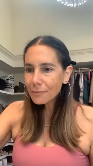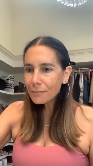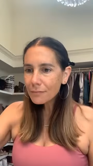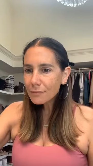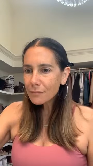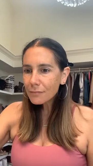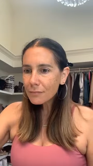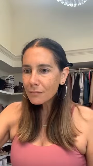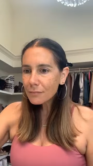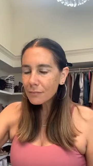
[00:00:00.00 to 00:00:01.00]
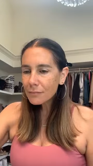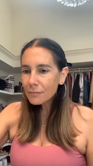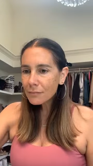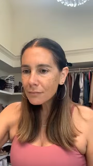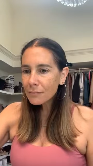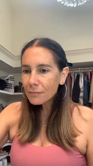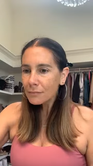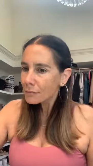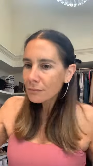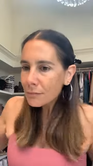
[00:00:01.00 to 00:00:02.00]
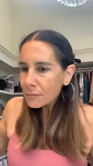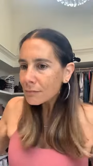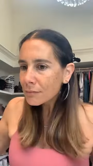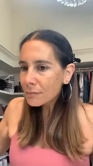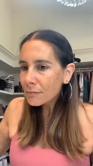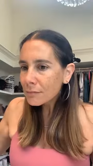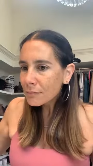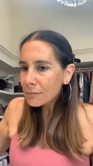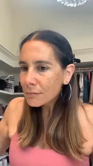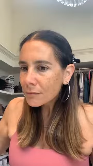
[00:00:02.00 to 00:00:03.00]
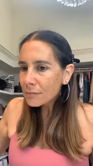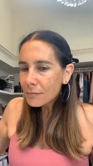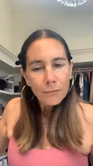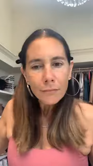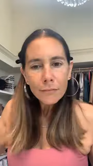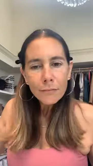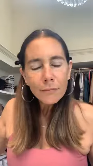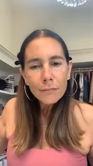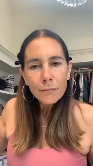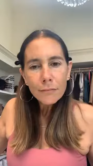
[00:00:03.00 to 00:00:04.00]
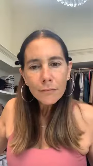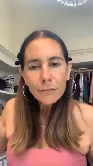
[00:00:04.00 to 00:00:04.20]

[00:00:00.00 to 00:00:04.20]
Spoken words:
(no one is talking)